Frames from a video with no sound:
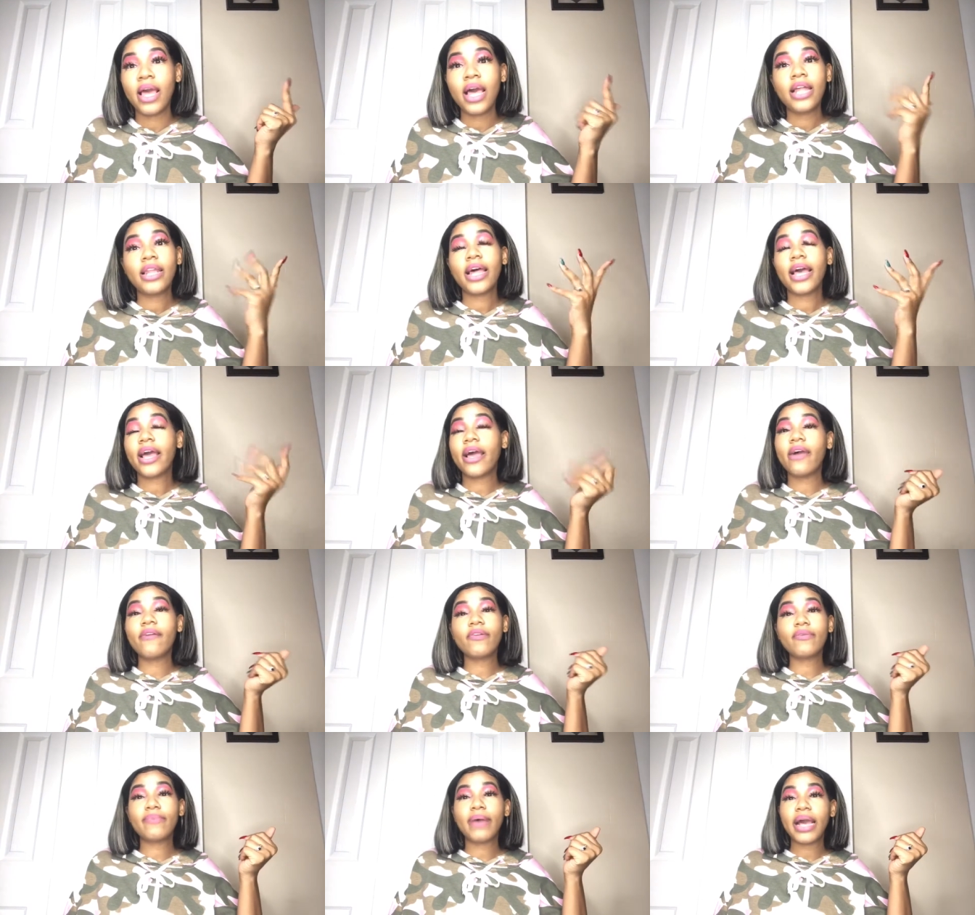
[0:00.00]
Like,
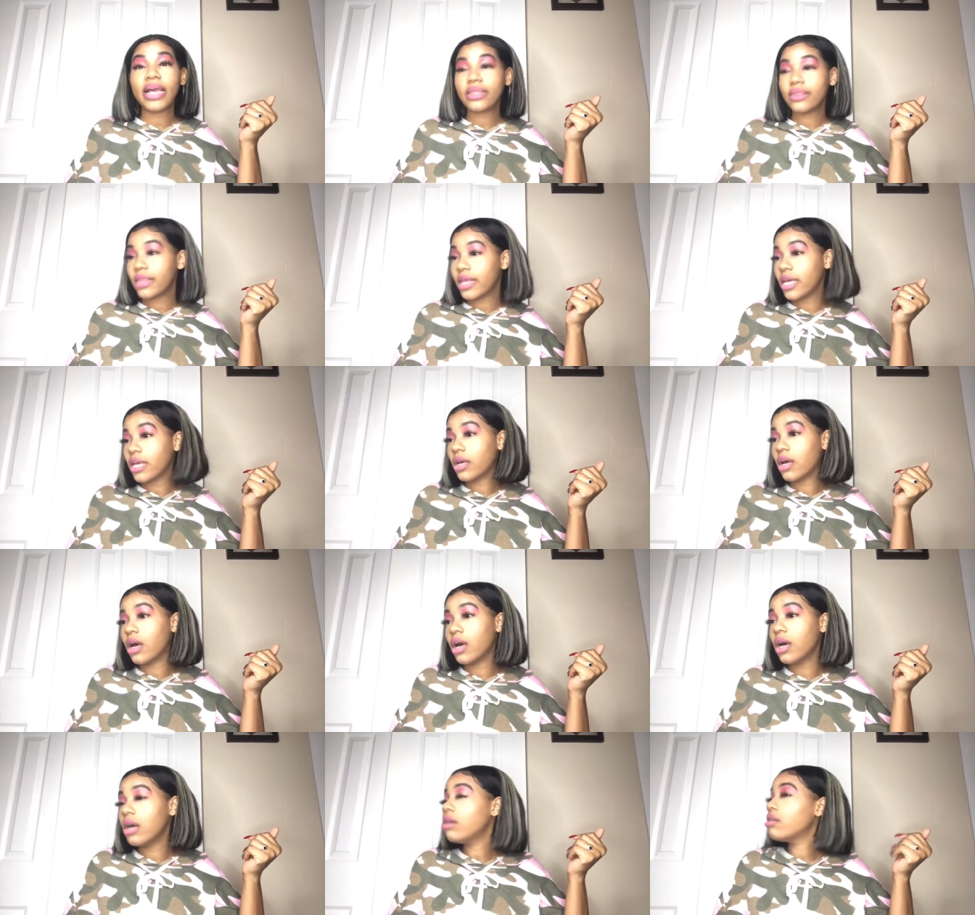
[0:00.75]
everybody think,
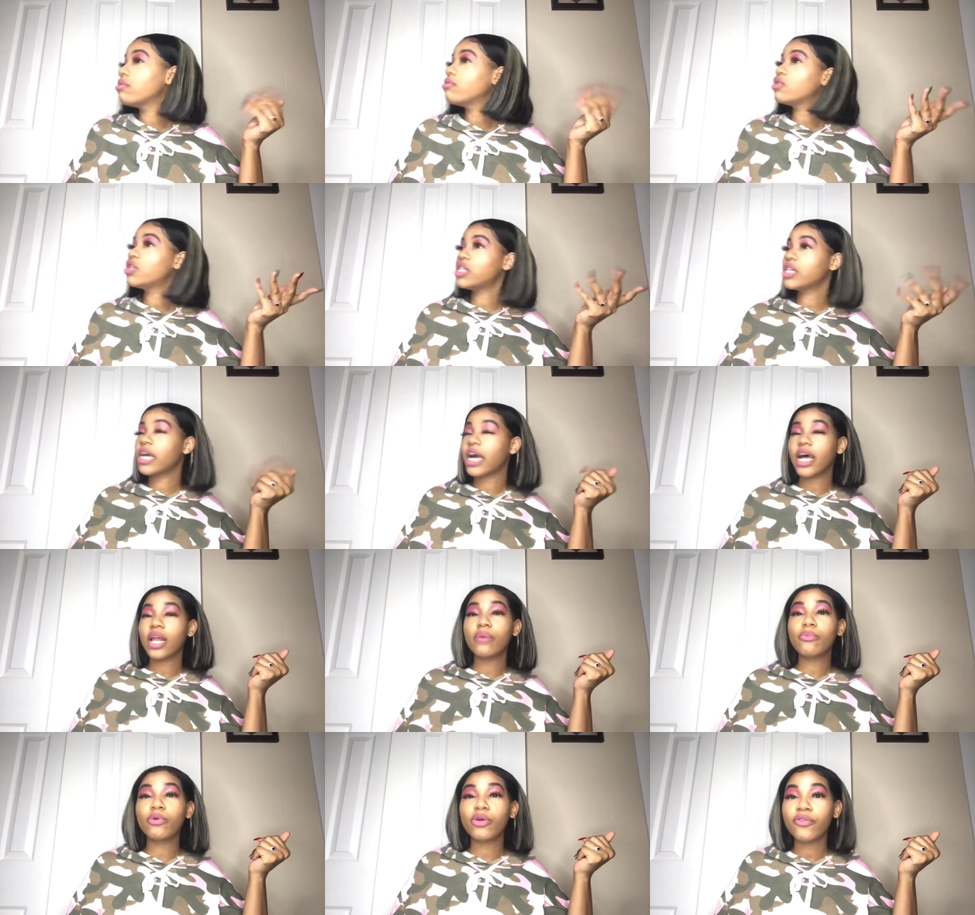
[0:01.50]
oh, she
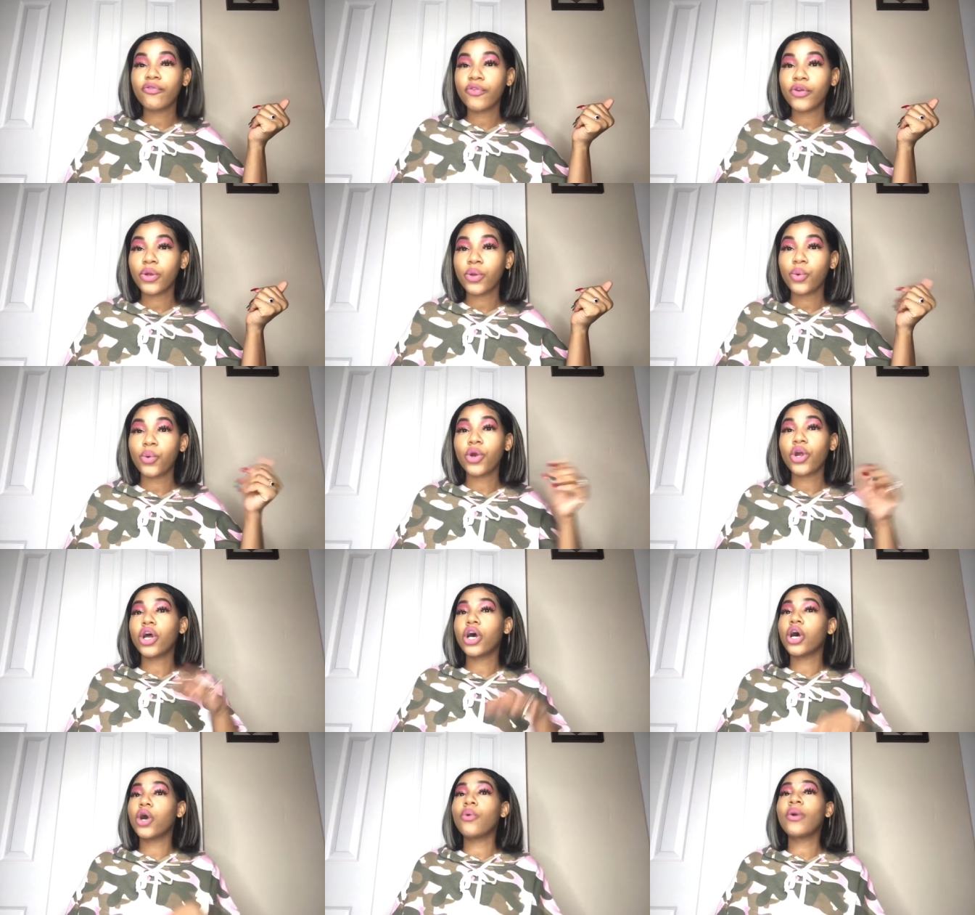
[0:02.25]
got a boyfriend, or
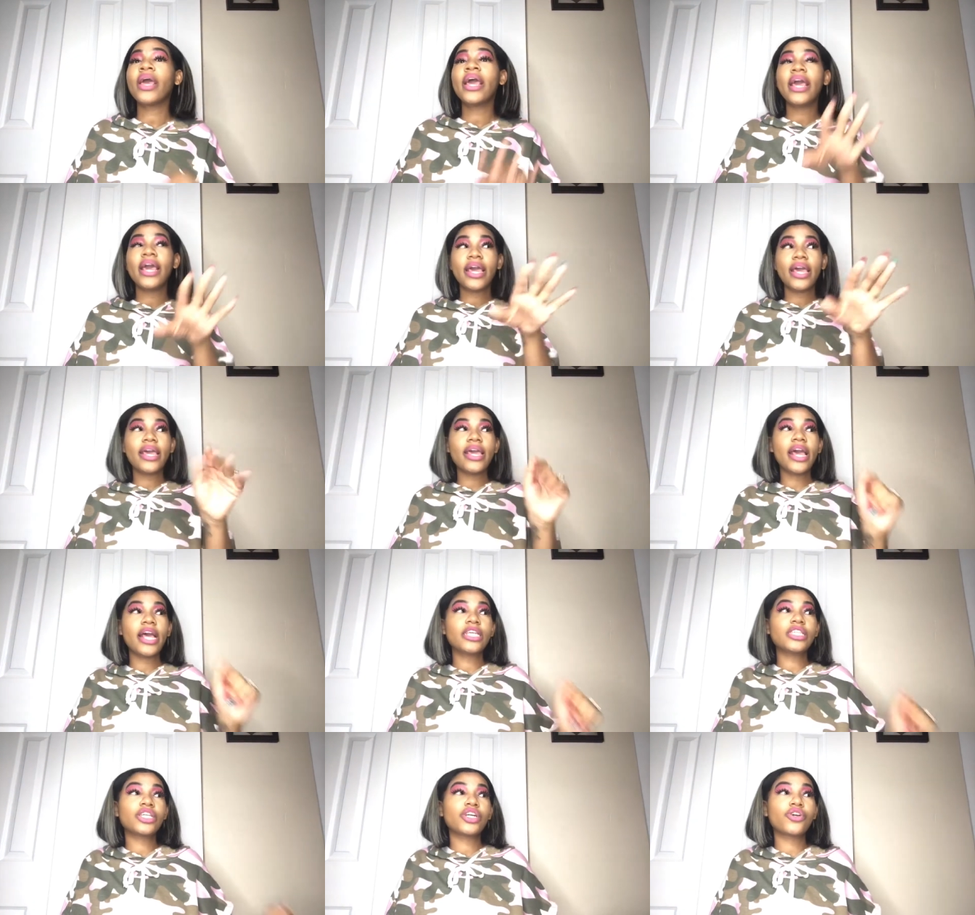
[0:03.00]
oh, he
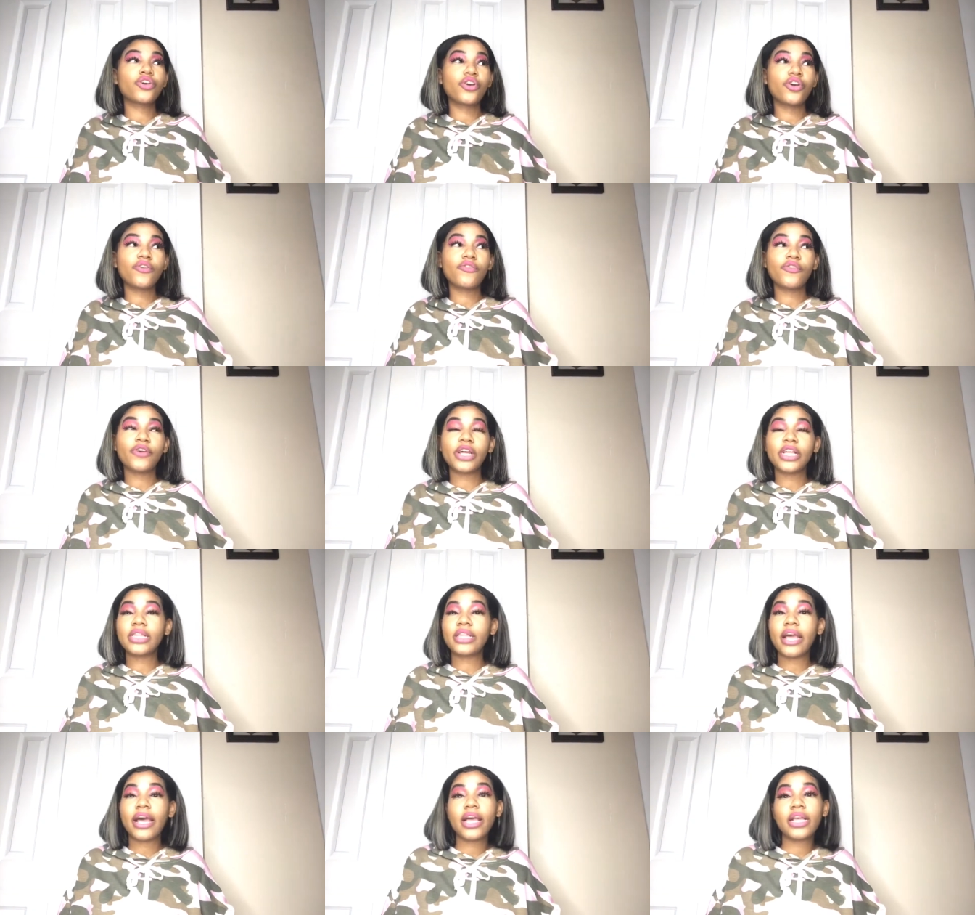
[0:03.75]
has a
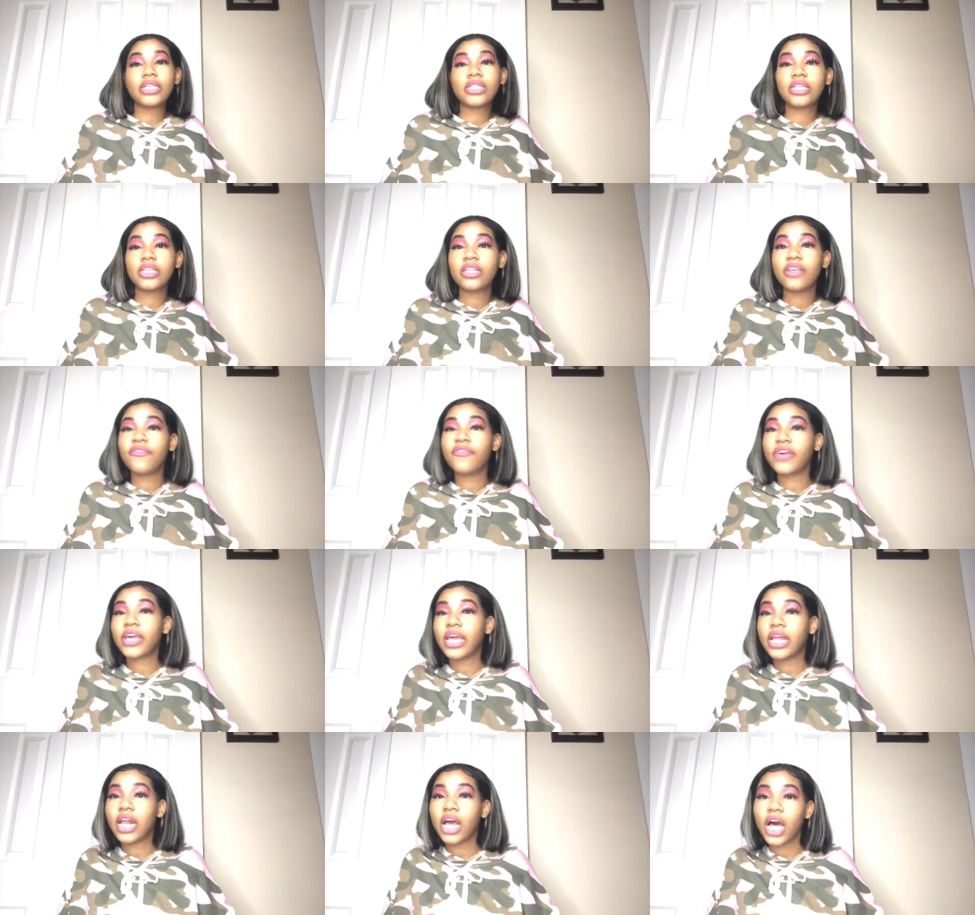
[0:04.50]
girlfriend, that
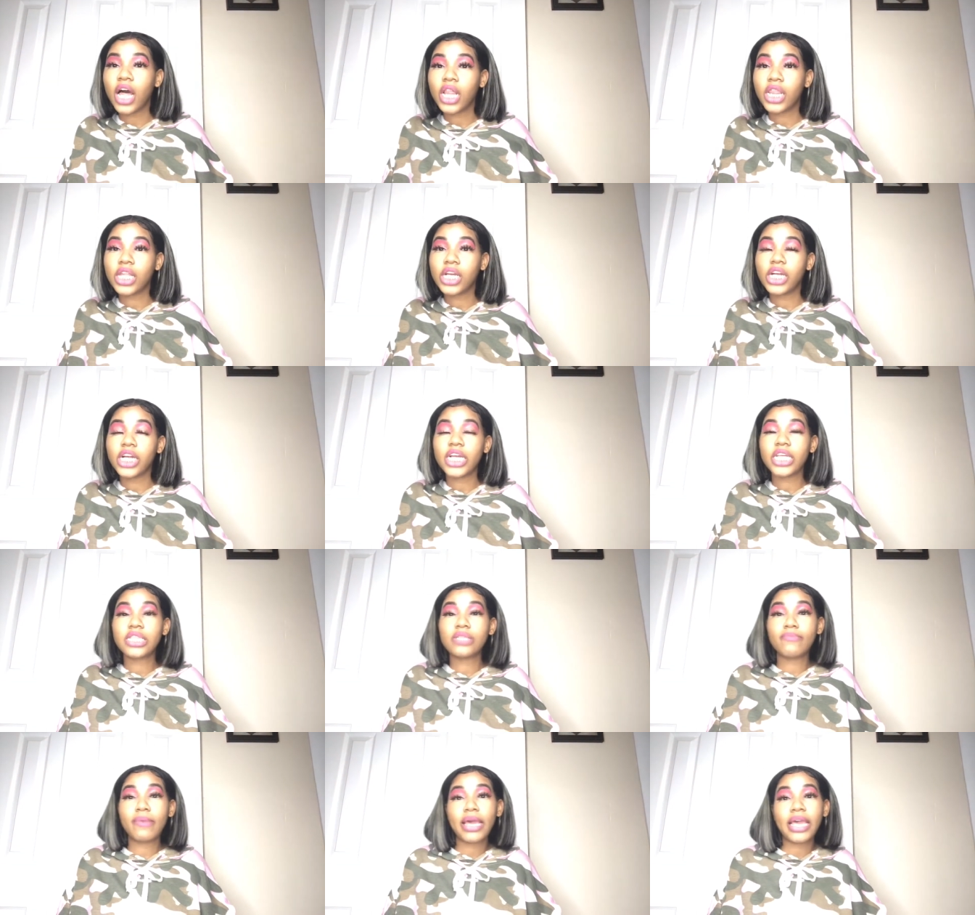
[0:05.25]
significant other
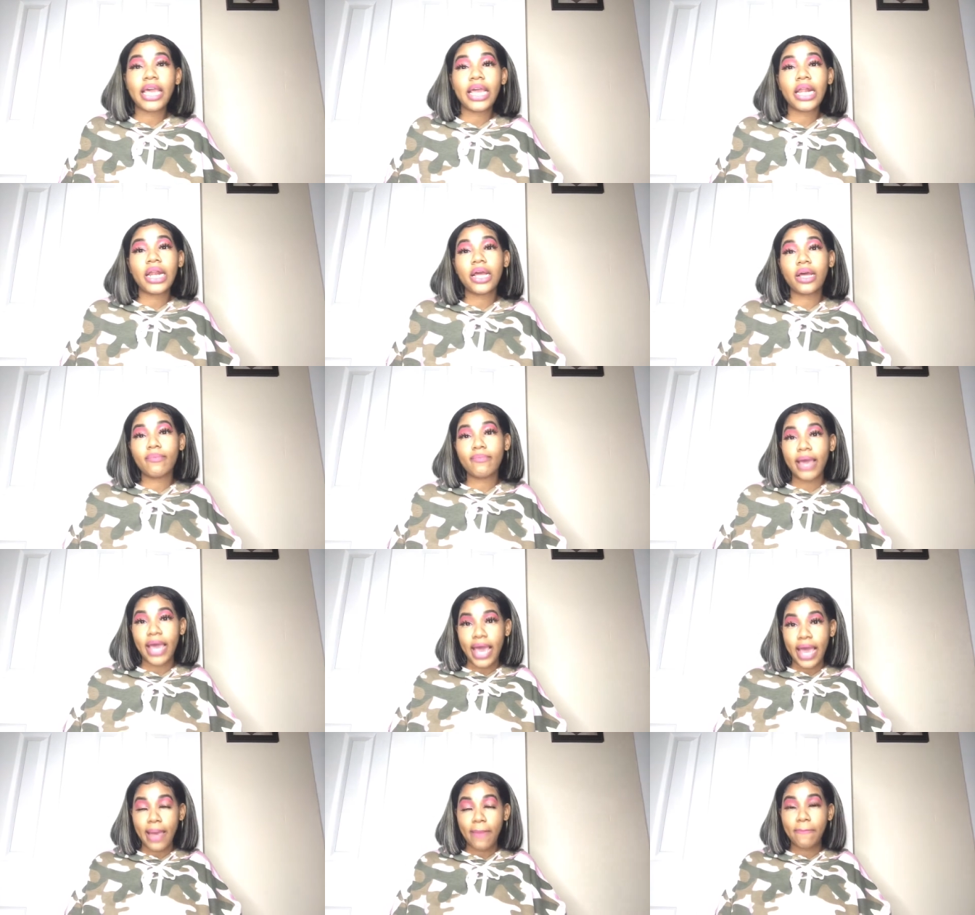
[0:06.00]
is making him
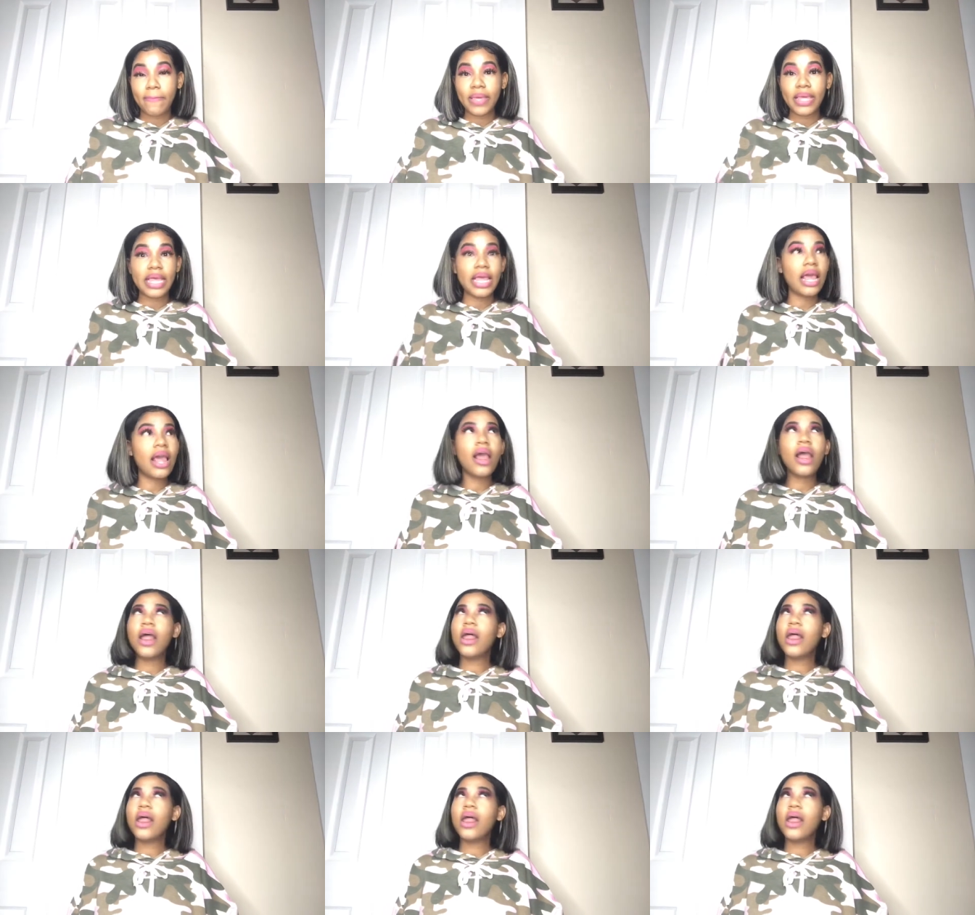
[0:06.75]
happy,